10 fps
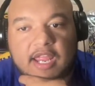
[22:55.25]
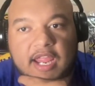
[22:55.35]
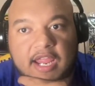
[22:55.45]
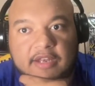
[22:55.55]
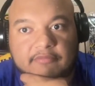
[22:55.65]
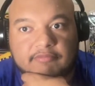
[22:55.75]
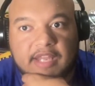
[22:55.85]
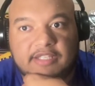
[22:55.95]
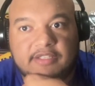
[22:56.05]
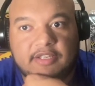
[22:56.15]
And
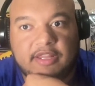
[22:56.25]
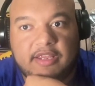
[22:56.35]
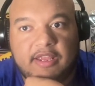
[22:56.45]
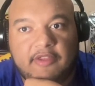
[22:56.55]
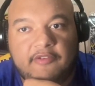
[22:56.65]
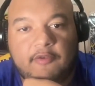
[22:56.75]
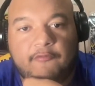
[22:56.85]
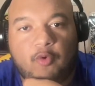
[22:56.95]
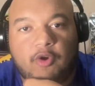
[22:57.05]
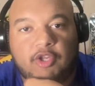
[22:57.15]
that's so that you're
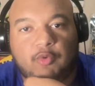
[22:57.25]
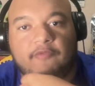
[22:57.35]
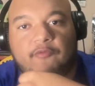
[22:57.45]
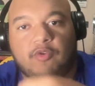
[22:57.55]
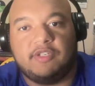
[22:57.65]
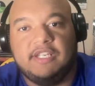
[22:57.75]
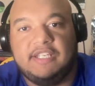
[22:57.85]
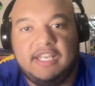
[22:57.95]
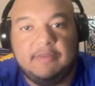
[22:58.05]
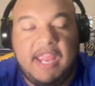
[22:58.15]
a
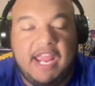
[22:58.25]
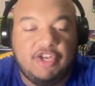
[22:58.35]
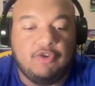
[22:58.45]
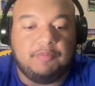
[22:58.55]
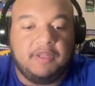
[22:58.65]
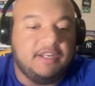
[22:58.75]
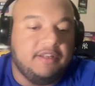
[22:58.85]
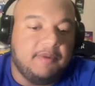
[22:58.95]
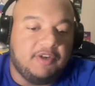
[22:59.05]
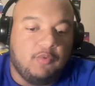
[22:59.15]
43-14 team and you played
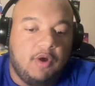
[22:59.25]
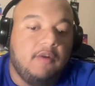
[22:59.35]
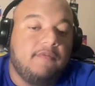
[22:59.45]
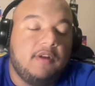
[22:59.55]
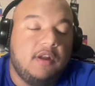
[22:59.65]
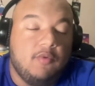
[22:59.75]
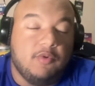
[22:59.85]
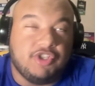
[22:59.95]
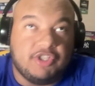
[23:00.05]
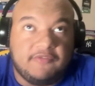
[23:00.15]
in the Big 12,
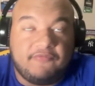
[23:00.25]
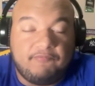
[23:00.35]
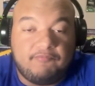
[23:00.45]
which is a